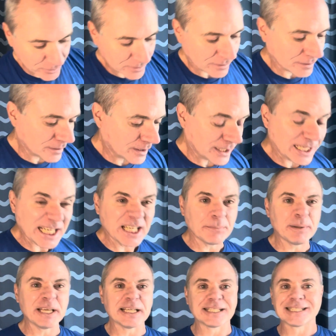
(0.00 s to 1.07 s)
call it an
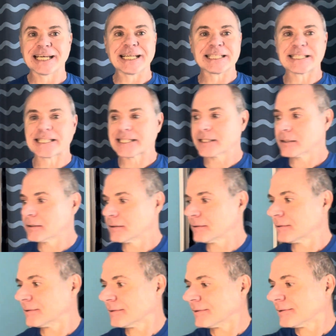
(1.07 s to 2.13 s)
EDP Intense.
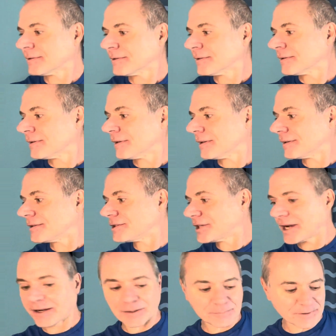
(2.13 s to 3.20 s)

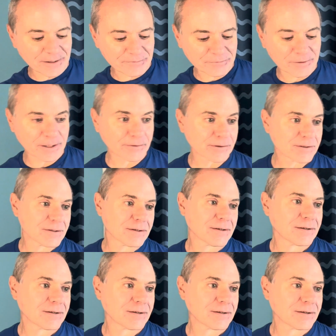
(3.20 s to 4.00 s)
Jack up that fragrance.